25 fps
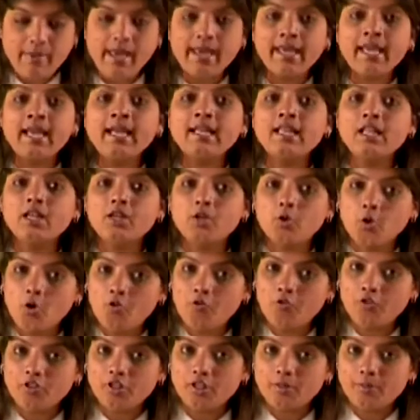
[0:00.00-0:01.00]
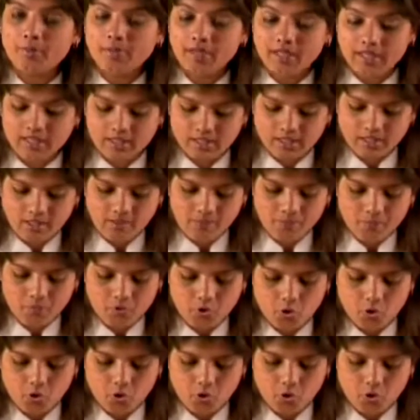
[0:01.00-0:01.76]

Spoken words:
making the dough for the paratha,